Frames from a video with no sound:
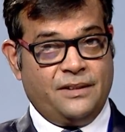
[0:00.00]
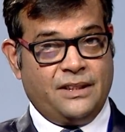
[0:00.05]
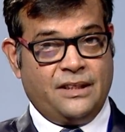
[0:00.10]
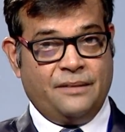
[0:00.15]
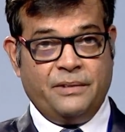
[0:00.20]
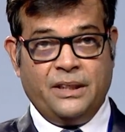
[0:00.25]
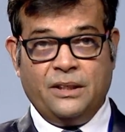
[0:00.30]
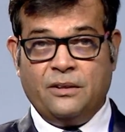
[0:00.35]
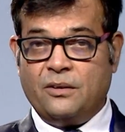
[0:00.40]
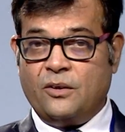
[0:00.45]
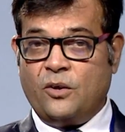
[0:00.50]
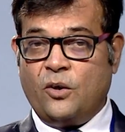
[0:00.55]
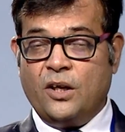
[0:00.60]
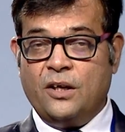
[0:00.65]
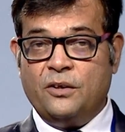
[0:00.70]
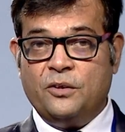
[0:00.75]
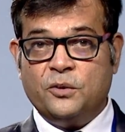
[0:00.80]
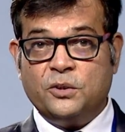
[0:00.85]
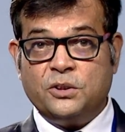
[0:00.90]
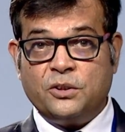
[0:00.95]
I mean,
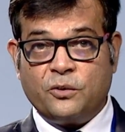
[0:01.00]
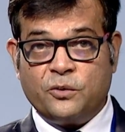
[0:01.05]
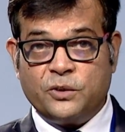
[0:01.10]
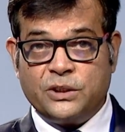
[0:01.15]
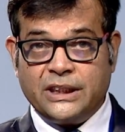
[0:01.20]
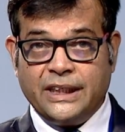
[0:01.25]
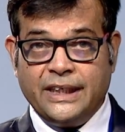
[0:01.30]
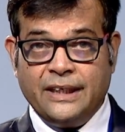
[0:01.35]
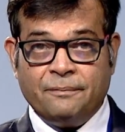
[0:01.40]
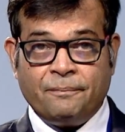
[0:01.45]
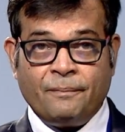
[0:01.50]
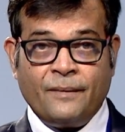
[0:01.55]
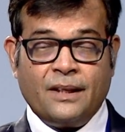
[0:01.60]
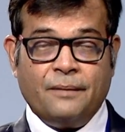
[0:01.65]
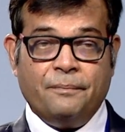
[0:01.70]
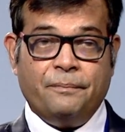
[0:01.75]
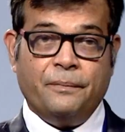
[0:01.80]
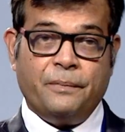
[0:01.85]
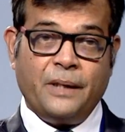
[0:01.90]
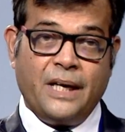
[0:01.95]
all those rosy
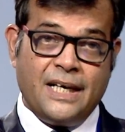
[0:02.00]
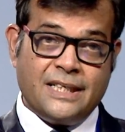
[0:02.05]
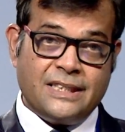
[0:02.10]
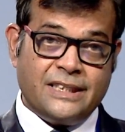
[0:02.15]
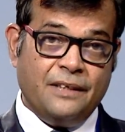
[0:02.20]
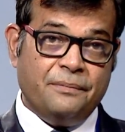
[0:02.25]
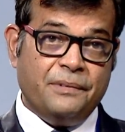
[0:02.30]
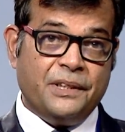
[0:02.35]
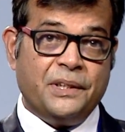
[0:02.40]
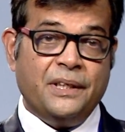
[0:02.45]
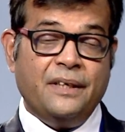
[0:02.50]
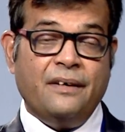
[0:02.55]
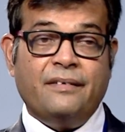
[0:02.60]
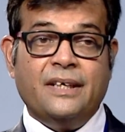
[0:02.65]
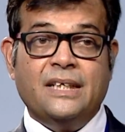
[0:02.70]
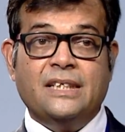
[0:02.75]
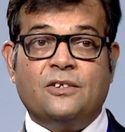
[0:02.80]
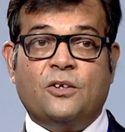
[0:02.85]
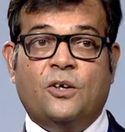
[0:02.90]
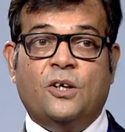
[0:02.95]
plants and
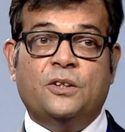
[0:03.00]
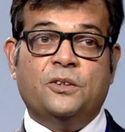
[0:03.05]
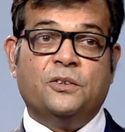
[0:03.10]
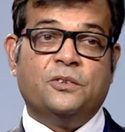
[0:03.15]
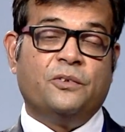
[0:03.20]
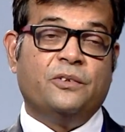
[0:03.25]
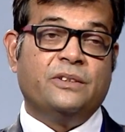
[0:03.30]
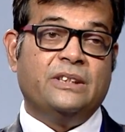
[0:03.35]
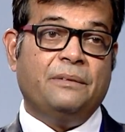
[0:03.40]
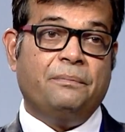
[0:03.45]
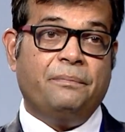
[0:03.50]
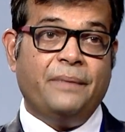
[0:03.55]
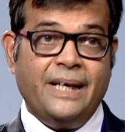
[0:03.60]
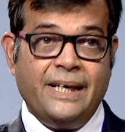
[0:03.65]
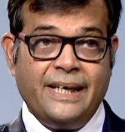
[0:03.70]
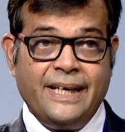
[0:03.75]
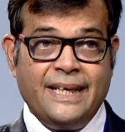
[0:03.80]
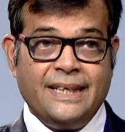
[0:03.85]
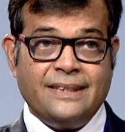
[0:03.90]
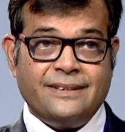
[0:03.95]
machineries, all those rosy
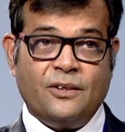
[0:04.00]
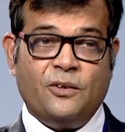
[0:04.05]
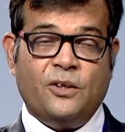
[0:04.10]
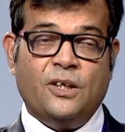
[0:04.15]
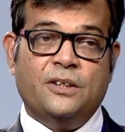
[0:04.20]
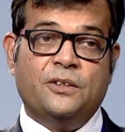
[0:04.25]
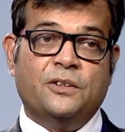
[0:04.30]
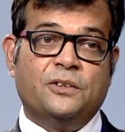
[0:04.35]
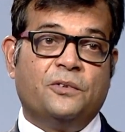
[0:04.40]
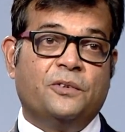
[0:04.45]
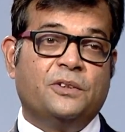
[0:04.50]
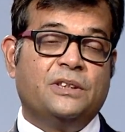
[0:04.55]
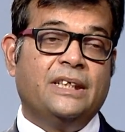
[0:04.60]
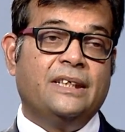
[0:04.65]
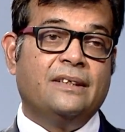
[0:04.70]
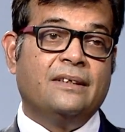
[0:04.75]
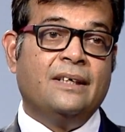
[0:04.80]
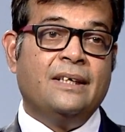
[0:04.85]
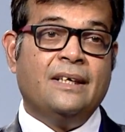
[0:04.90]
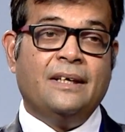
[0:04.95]
buildings, all those
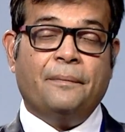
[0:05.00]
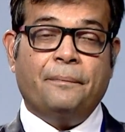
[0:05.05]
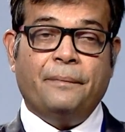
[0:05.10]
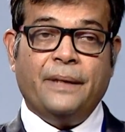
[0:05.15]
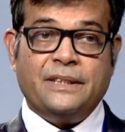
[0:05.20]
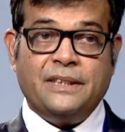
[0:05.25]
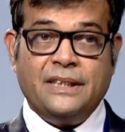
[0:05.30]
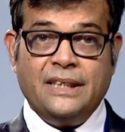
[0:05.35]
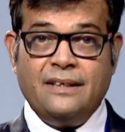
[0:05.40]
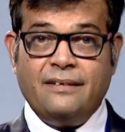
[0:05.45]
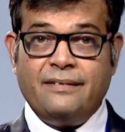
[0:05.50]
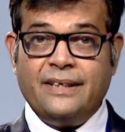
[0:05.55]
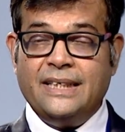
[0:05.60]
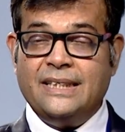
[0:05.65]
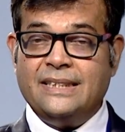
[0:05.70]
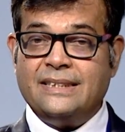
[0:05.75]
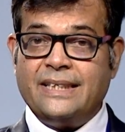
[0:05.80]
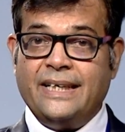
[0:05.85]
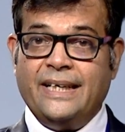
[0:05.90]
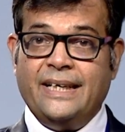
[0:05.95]
rosy
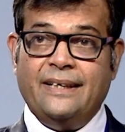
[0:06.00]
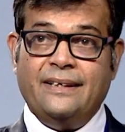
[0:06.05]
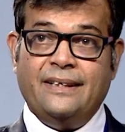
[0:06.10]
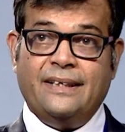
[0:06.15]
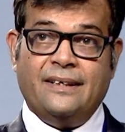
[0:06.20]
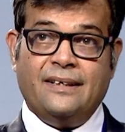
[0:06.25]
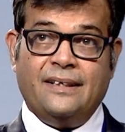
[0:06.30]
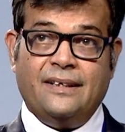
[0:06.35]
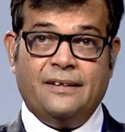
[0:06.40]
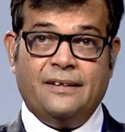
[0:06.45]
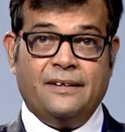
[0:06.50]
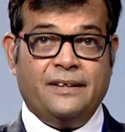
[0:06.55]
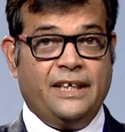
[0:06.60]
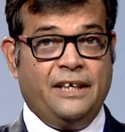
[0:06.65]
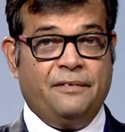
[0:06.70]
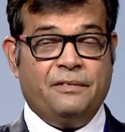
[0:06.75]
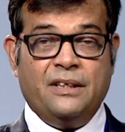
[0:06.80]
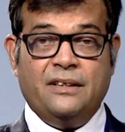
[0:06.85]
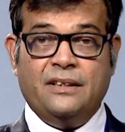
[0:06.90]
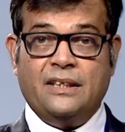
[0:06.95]
machineries, and
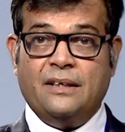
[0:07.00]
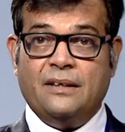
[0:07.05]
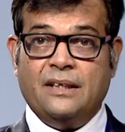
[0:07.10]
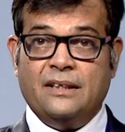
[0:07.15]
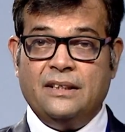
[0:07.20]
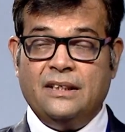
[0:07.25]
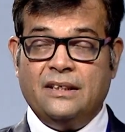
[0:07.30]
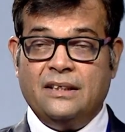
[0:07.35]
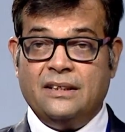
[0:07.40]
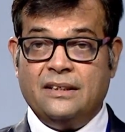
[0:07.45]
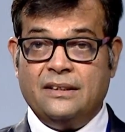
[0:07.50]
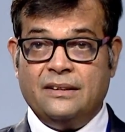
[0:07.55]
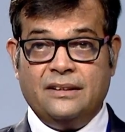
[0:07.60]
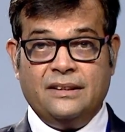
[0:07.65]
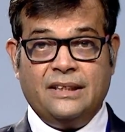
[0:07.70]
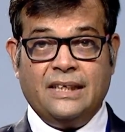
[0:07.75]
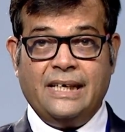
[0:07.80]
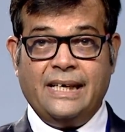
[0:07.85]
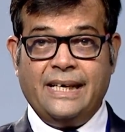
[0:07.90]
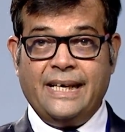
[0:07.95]
even
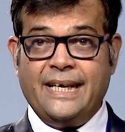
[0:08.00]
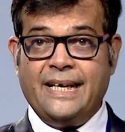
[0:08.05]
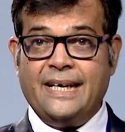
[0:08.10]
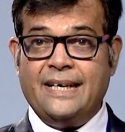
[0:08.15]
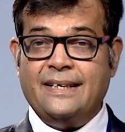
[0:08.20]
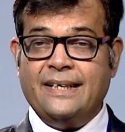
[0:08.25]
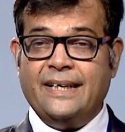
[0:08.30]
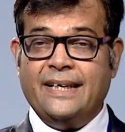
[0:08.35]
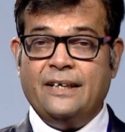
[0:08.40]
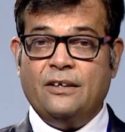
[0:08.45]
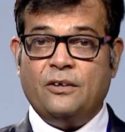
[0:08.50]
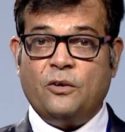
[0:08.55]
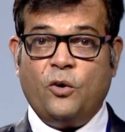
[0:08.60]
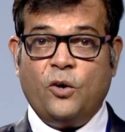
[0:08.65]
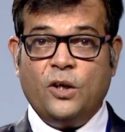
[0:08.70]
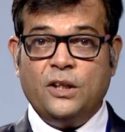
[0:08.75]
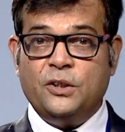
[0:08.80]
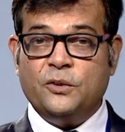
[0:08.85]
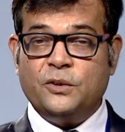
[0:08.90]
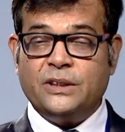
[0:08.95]
the land and
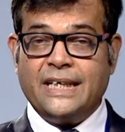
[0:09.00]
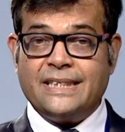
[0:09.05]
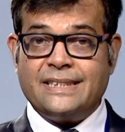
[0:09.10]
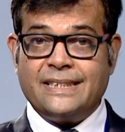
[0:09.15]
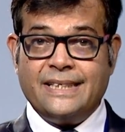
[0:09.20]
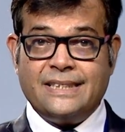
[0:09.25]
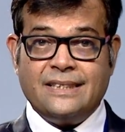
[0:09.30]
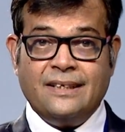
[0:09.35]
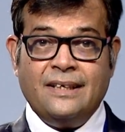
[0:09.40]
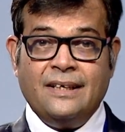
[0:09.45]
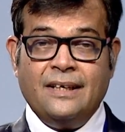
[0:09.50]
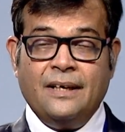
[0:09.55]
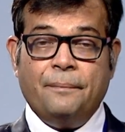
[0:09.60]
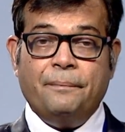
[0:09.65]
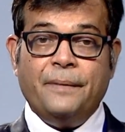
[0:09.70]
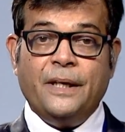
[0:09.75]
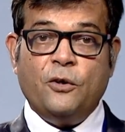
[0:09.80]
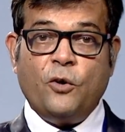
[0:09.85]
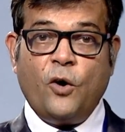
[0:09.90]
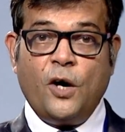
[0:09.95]
all those assets
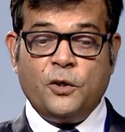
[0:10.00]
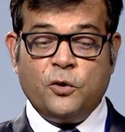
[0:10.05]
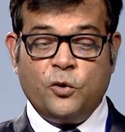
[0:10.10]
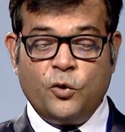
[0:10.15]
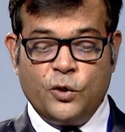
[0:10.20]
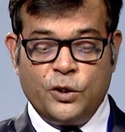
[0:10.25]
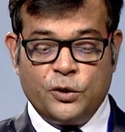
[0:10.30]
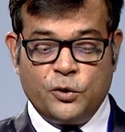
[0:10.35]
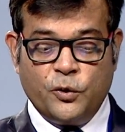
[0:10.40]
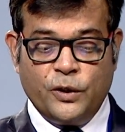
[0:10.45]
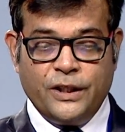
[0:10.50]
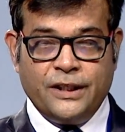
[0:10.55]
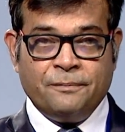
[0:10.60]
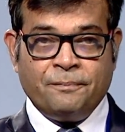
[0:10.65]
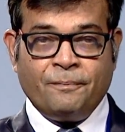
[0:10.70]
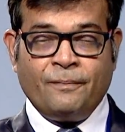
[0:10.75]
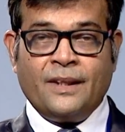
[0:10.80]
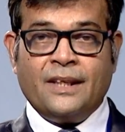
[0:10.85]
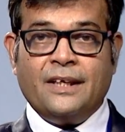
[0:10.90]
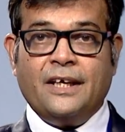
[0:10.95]
may not hold good
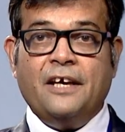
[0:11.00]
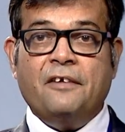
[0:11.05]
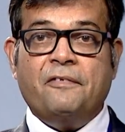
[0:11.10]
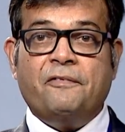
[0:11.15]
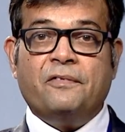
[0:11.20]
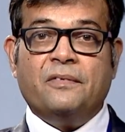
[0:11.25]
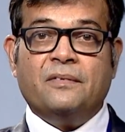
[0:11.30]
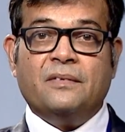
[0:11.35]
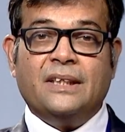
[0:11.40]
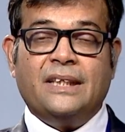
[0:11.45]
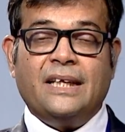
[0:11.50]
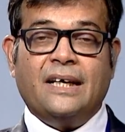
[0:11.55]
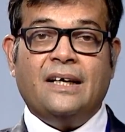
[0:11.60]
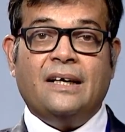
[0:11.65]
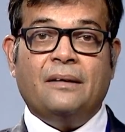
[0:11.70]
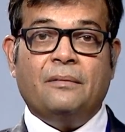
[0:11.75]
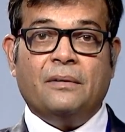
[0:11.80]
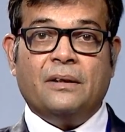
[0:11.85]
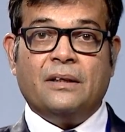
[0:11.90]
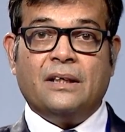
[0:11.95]
if
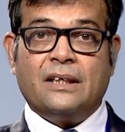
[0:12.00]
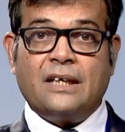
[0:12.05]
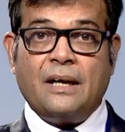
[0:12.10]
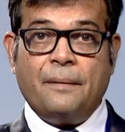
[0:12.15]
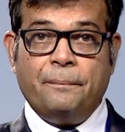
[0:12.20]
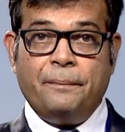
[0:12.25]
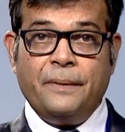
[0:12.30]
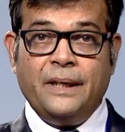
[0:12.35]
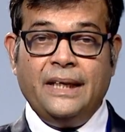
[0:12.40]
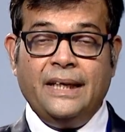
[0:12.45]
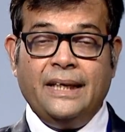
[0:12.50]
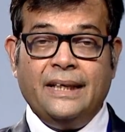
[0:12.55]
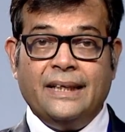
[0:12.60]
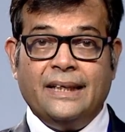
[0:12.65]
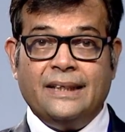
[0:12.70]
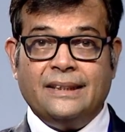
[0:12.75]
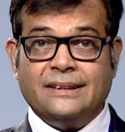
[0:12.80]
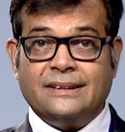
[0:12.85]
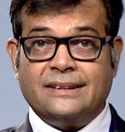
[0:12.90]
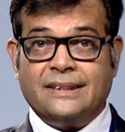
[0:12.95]
the company's
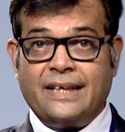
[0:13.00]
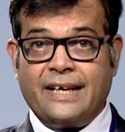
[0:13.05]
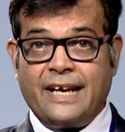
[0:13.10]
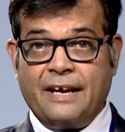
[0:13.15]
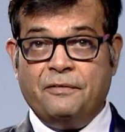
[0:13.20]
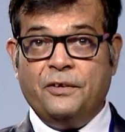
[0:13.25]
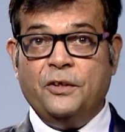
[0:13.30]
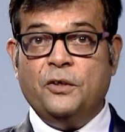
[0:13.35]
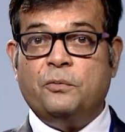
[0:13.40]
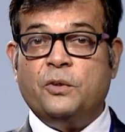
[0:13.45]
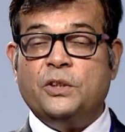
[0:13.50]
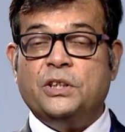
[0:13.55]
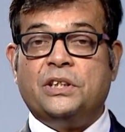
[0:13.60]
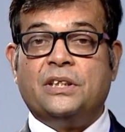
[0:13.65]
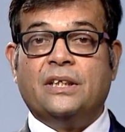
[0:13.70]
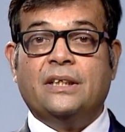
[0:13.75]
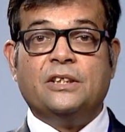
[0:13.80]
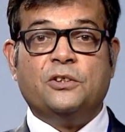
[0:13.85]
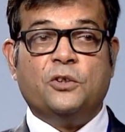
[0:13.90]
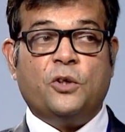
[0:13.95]
revenue
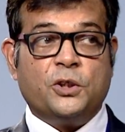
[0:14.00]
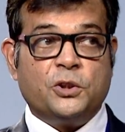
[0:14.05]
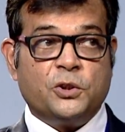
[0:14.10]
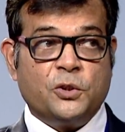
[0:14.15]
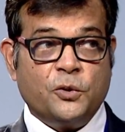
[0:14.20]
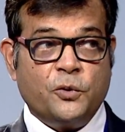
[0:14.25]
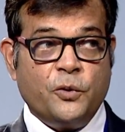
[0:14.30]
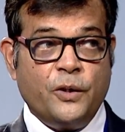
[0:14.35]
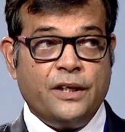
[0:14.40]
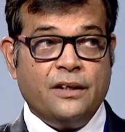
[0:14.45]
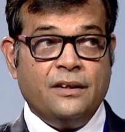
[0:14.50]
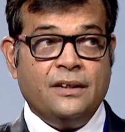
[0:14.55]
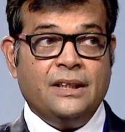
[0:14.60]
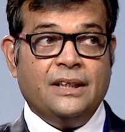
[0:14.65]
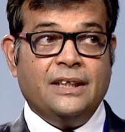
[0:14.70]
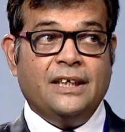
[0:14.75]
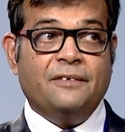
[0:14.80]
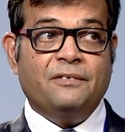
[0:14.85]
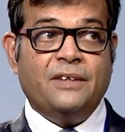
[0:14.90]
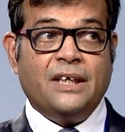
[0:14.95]
position is not so good,
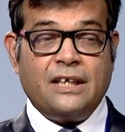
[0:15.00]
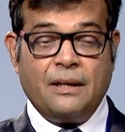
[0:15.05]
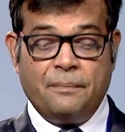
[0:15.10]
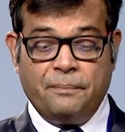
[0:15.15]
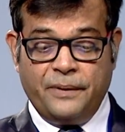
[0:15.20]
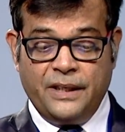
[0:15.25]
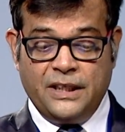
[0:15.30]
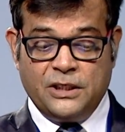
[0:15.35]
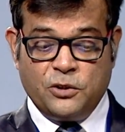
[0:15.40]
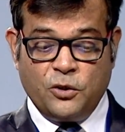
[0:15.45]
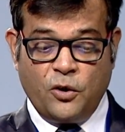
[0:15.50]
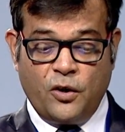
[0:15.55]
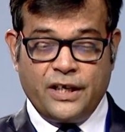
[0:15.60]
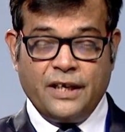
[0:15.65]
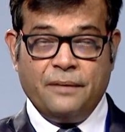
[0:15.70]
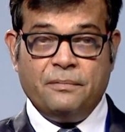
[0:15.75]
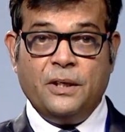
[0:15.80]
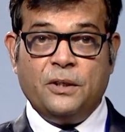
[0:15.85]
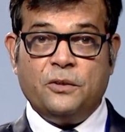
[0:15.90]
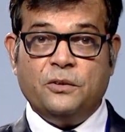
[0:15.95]
if the company is not
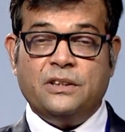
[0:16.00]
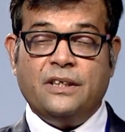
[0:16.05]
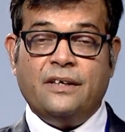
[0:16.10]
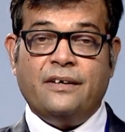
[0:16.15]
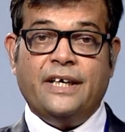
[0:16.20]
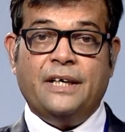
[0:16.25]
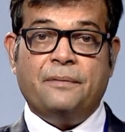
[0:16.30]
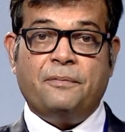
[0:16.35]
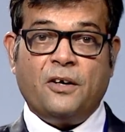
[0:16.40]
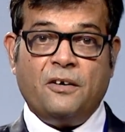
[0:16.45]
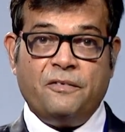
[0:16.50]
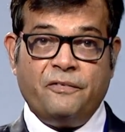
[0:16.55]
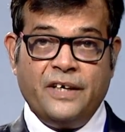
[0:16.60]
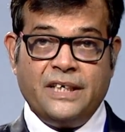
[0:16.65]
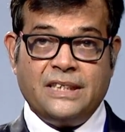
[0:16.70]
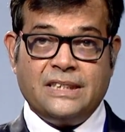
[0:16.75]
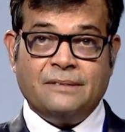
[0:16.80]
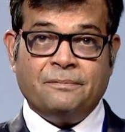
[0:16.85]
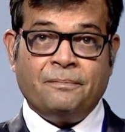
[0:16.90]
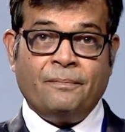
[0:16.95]
able to generate
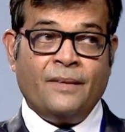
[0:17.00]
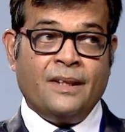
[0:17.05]
profits,